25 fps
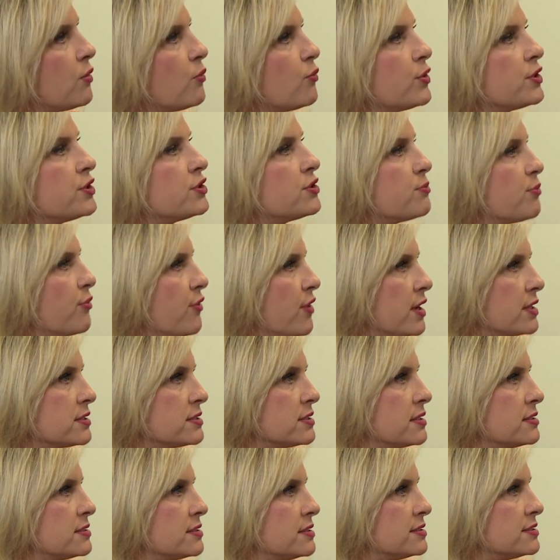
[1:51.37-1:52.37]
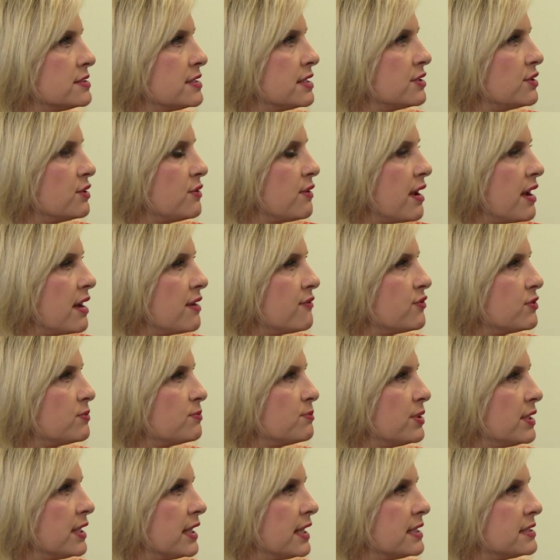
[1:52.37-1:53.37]
What are the processes that you have
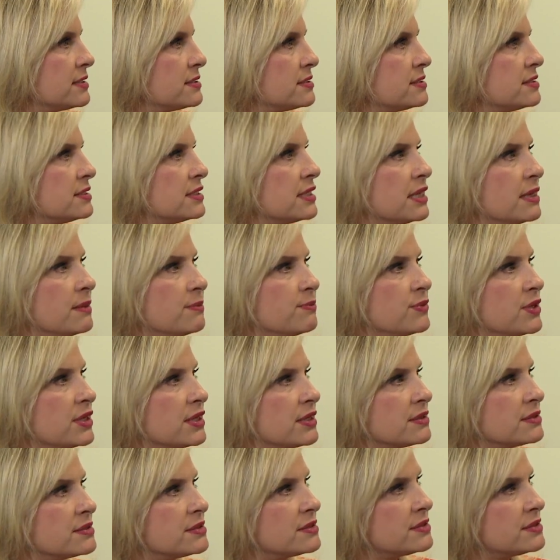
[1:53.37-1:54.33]
in place to keep things